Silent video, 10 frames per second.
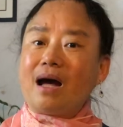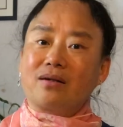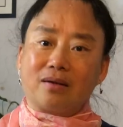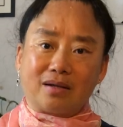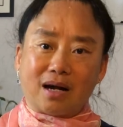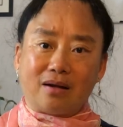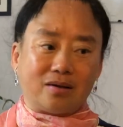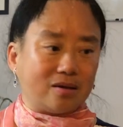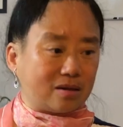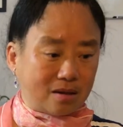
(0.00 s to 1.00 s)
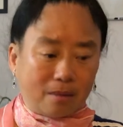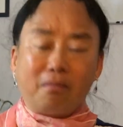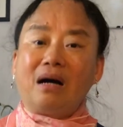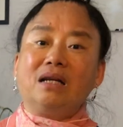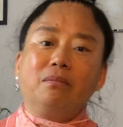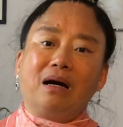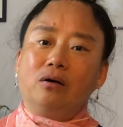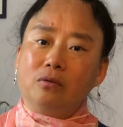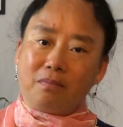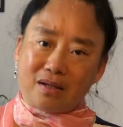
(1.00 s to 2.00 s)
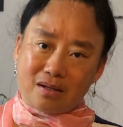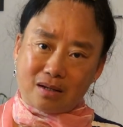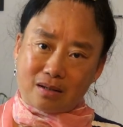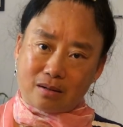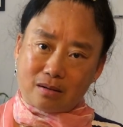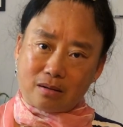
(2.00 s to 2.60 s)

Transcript: exercises, mind my own business.